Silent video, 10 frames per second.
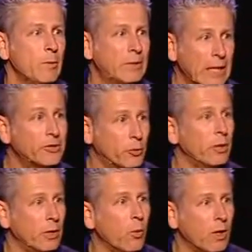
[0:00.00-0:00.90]
I mean, that's
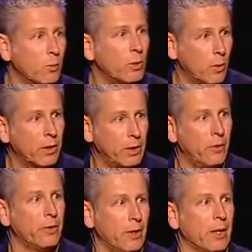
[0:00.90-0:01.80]
really what we want to
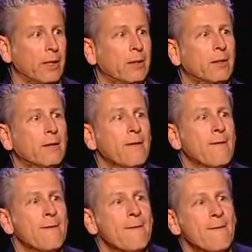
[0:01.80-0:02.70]
know tonight.
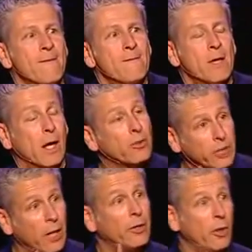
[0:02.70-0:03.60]
And I'll
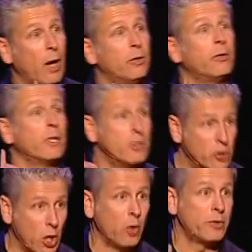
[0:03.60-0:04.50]
tell you how you
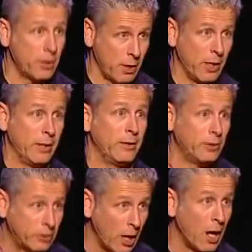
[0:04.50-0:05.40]
can know tonight
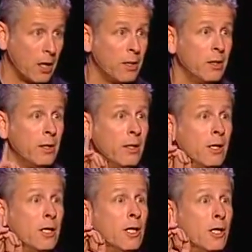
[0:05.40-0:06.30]
that God
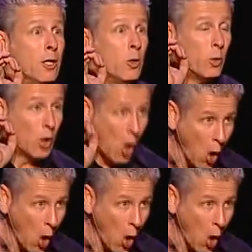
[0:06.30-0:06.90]
will